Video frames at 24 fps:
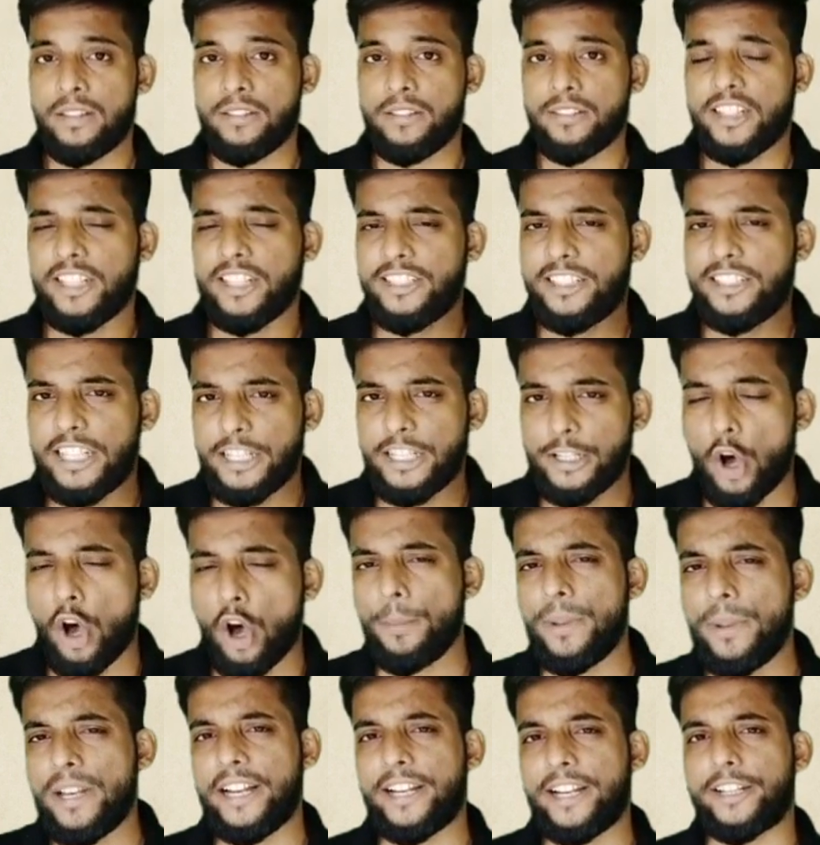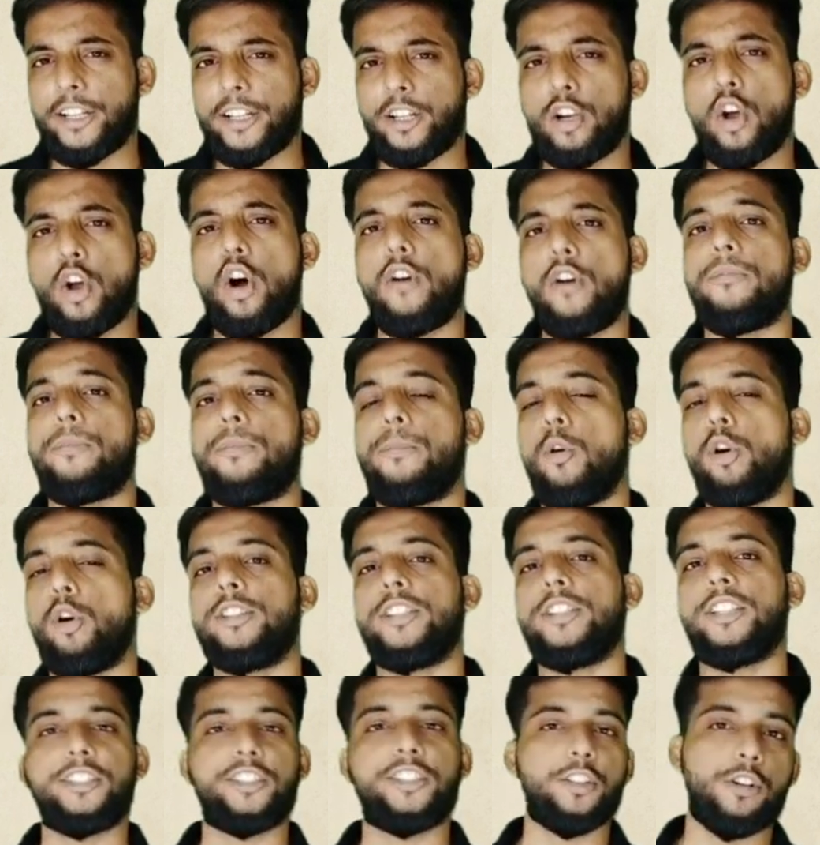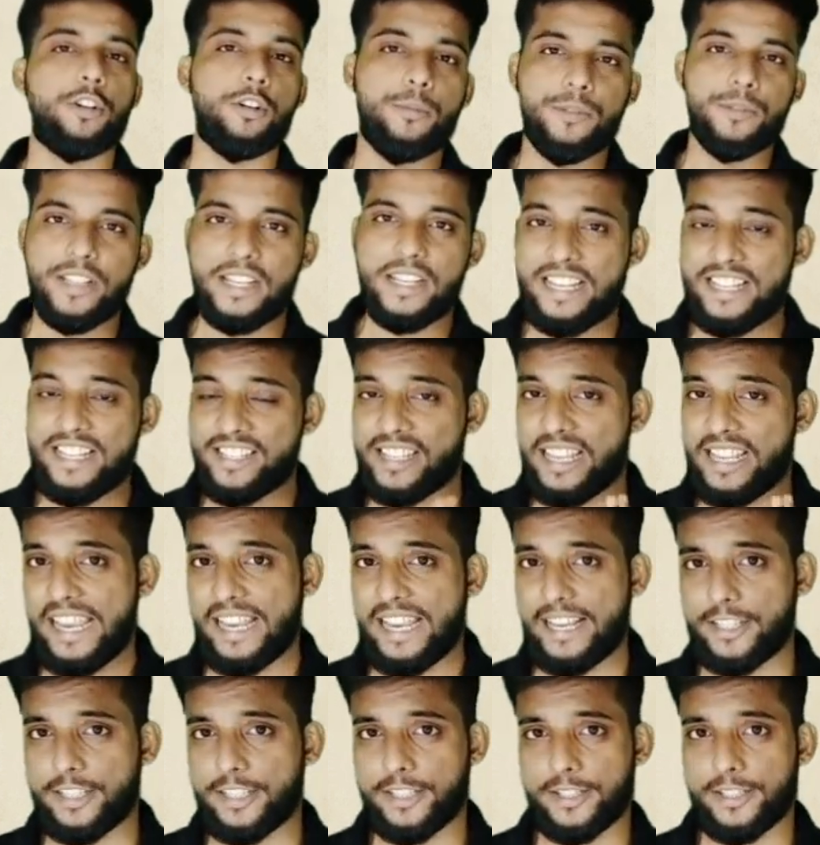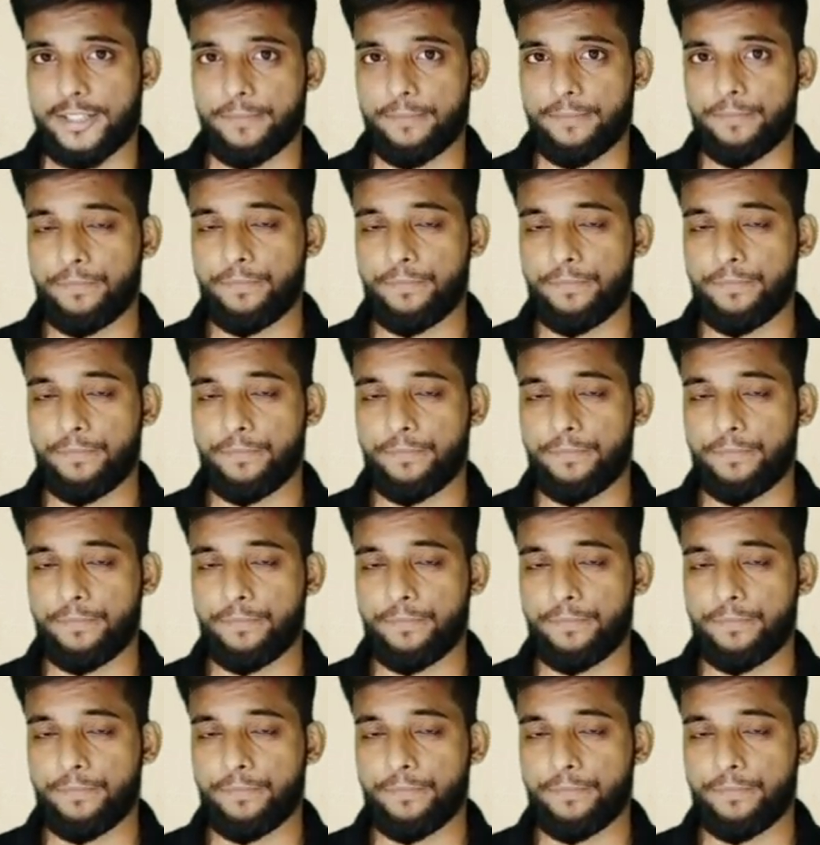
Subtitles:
The denominator of both the terms is x.